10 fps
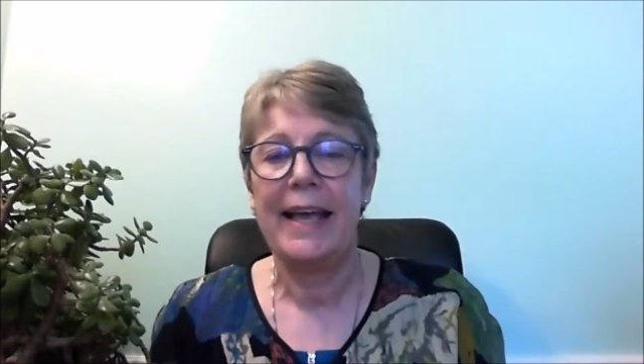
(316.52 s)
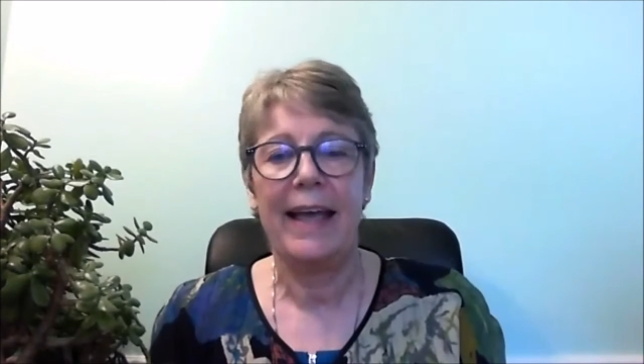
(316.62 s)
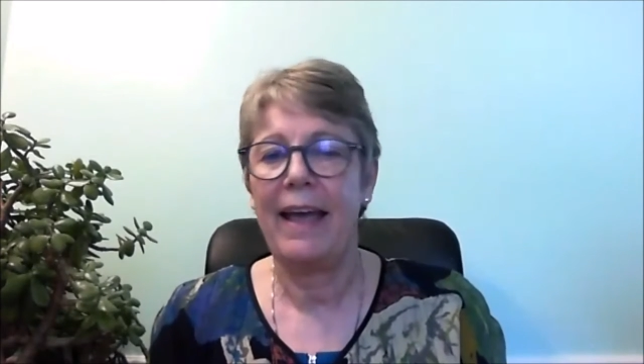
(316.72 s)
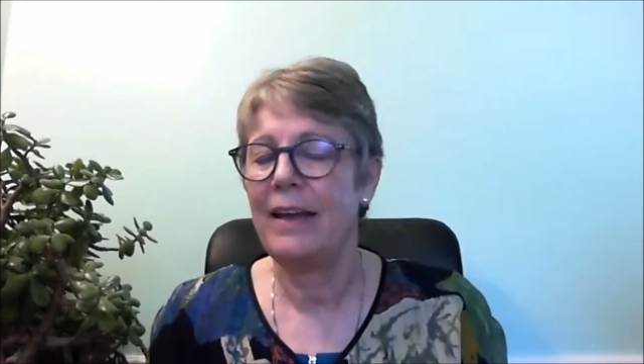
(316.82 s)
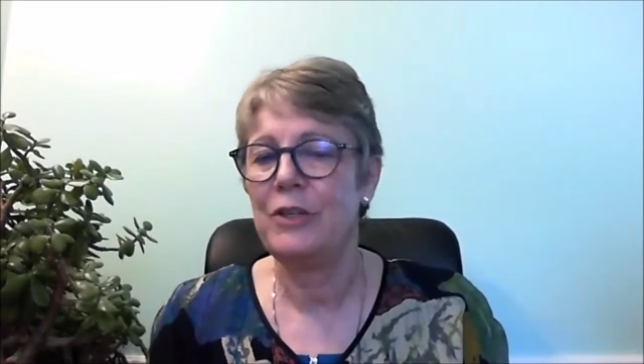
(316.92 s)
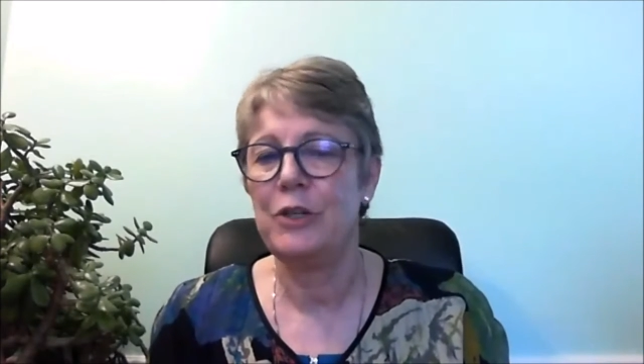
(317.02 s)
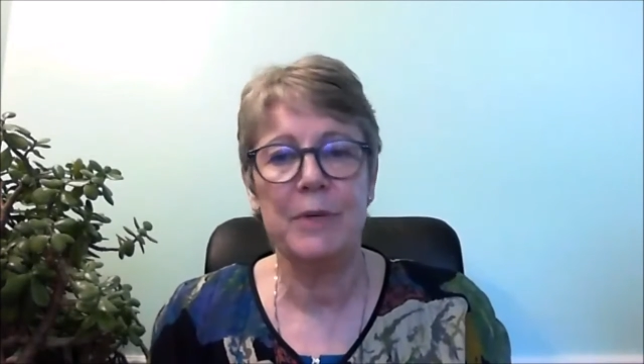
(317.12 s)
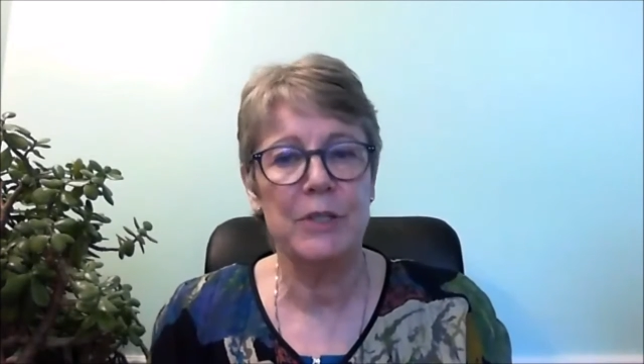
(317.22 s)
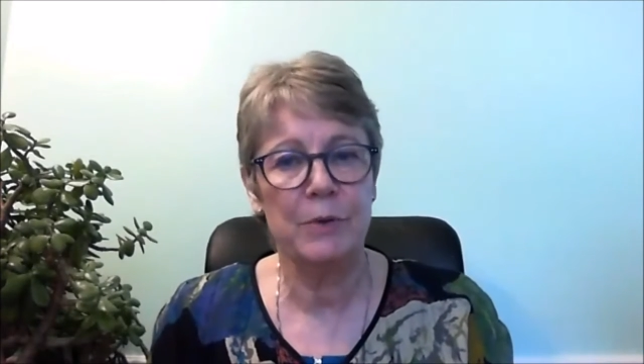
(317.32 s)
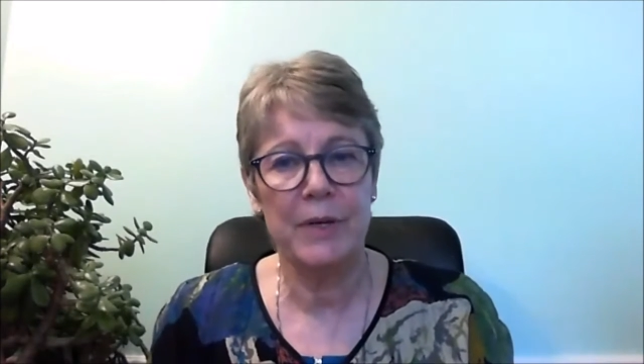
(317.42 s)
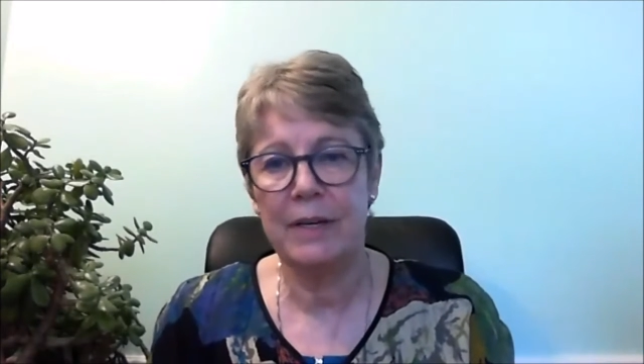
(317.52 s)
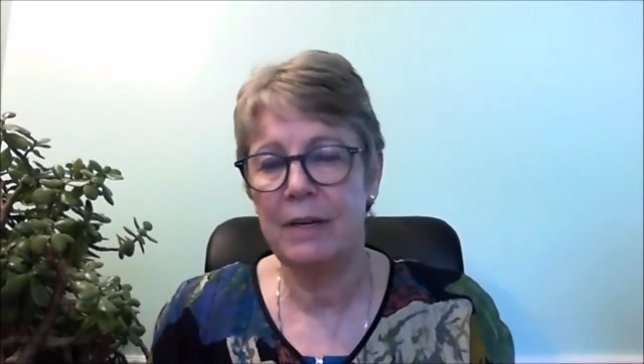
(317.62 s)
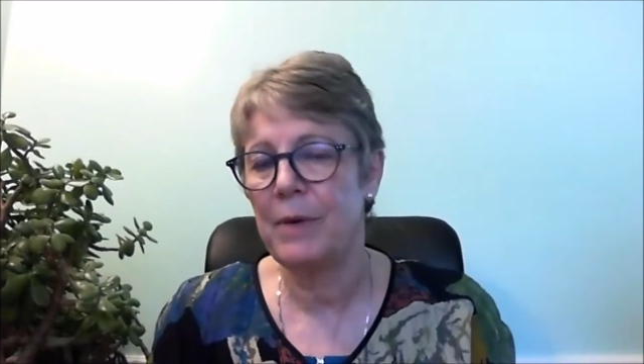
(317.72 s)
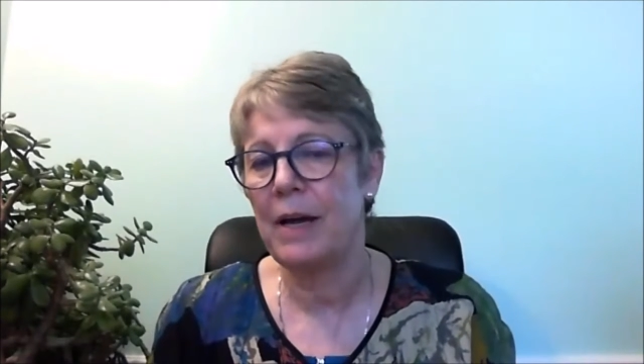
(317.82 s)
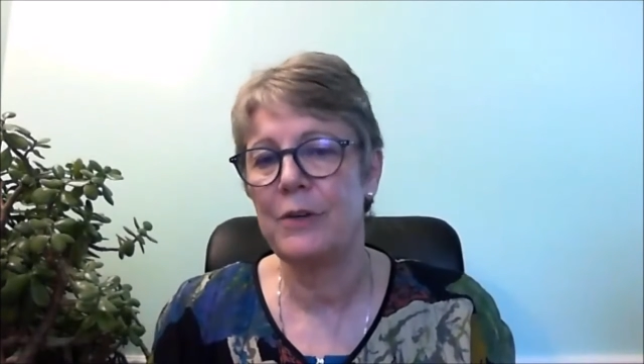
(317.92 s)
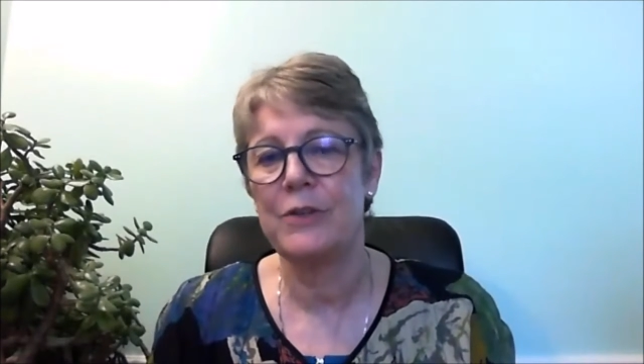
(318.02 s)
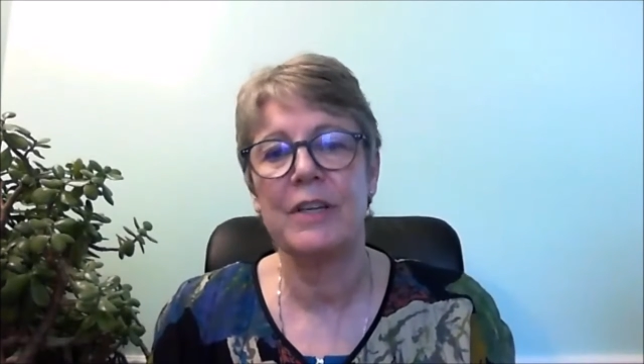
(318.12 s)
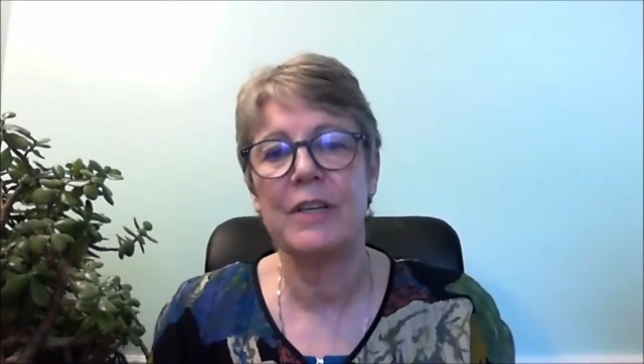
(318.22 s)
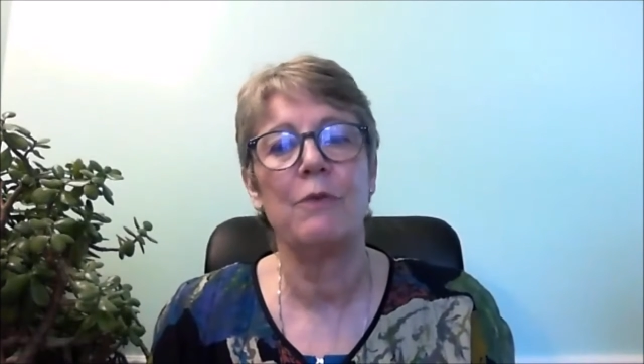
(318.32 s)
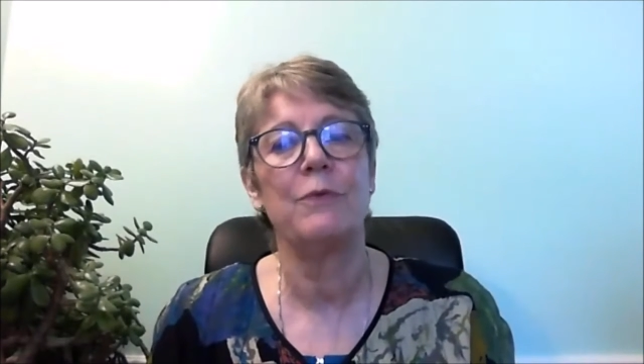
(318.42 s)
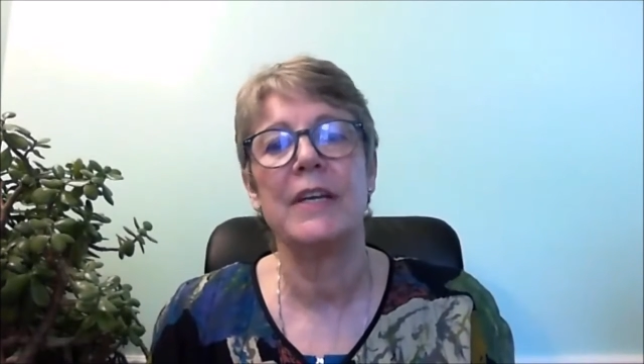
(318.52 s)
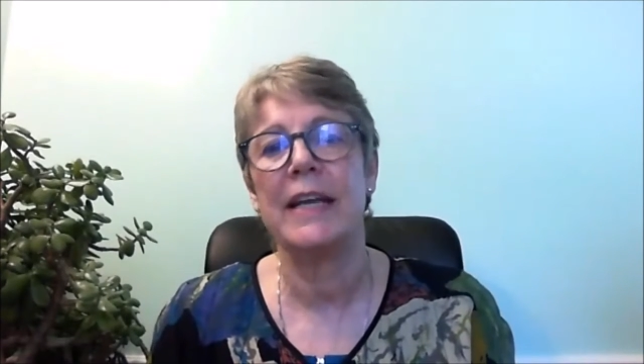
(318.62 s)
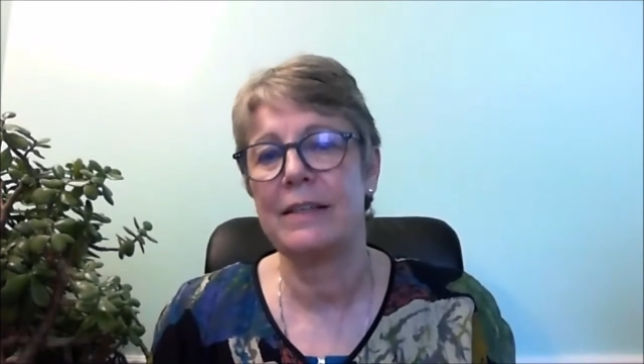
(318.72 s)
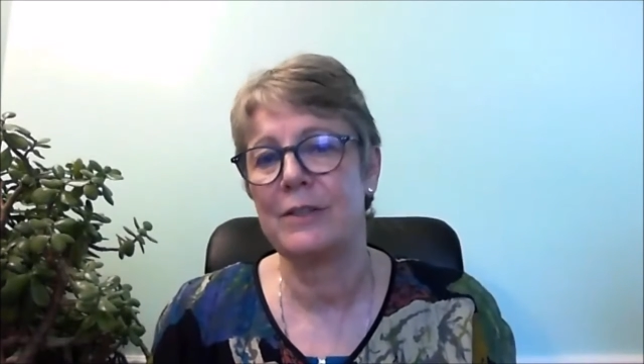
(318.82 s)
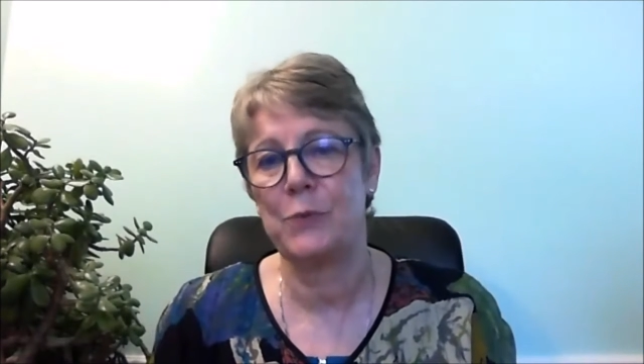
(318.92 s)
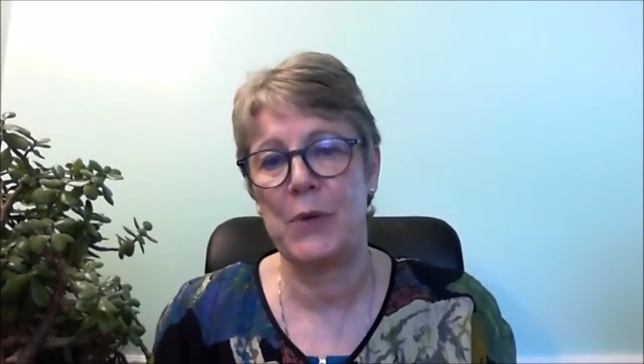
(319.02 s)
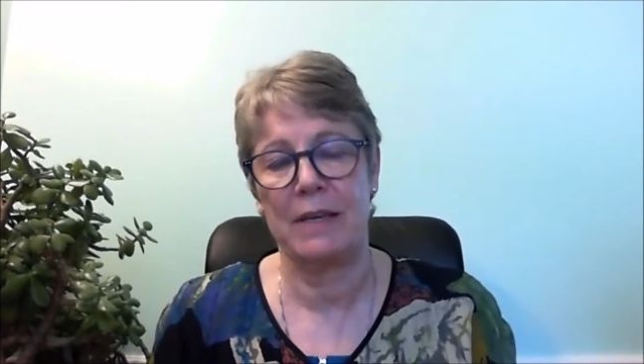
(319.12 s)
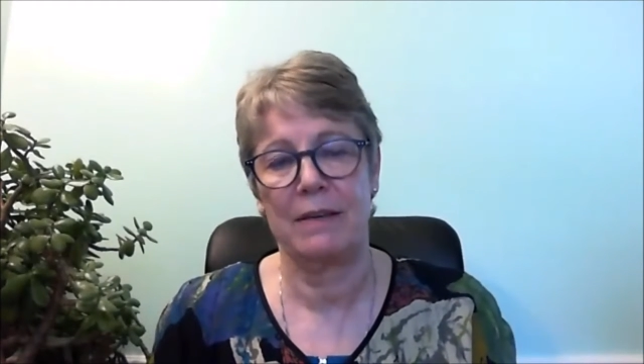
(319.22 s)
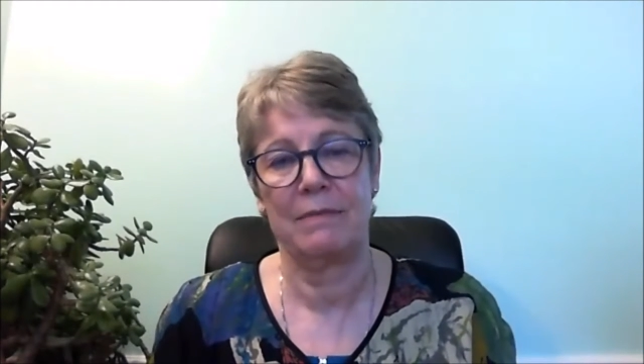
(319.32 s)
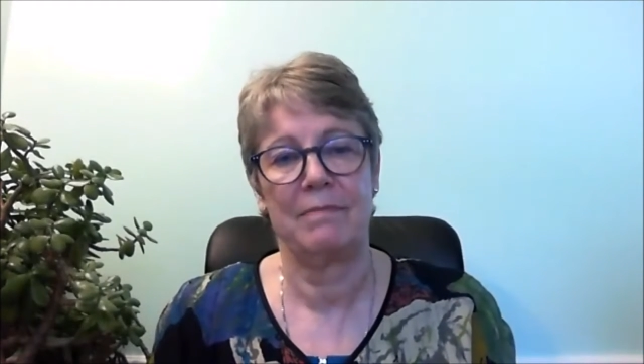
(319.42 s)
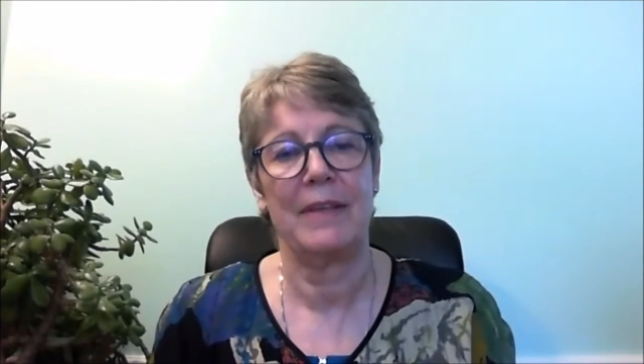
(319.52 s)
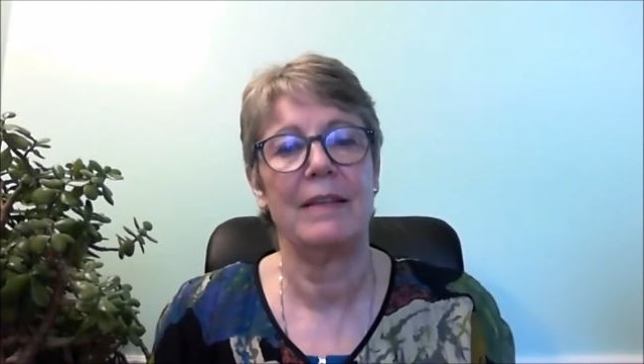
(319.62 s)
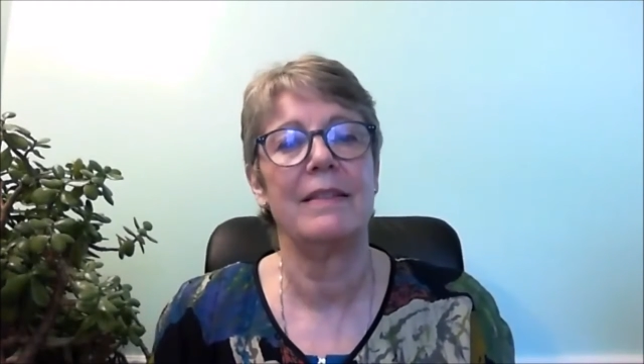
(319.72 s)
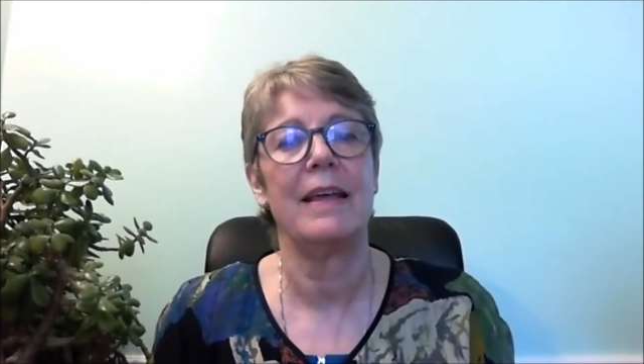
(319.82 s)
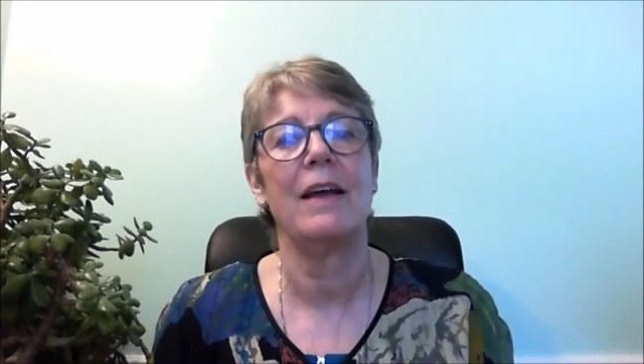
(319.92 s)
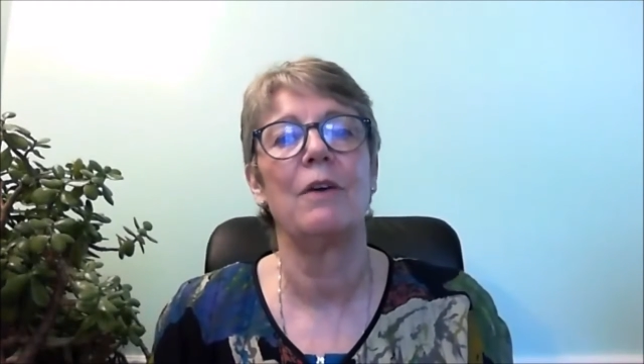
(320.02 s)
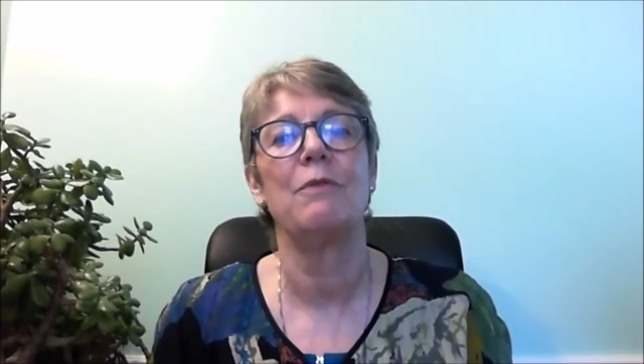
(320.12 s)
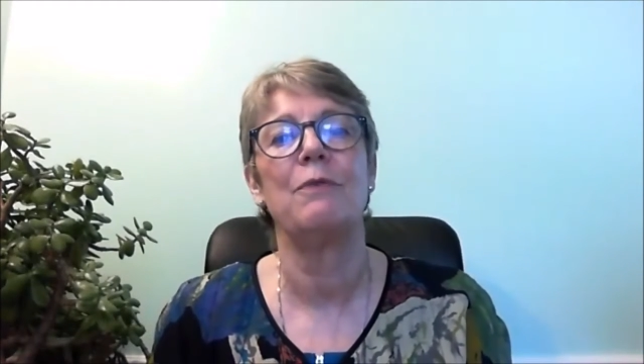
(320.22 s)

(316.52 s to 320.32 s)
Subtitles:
and you'll be doing it by yourself the next week. They are,